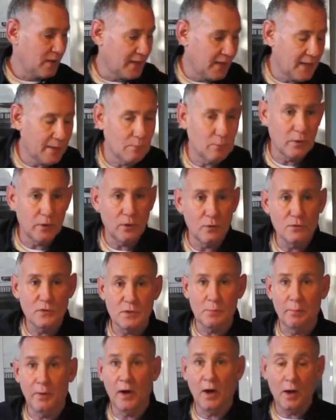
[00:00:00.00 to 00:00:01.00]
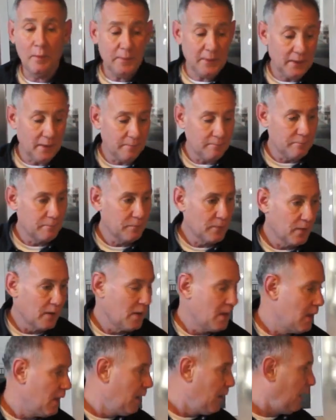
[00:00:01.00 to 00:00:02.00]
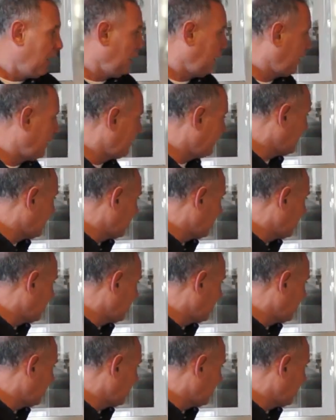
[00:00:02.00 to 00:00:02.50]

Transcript: Again, I'm going to use the Pomì, and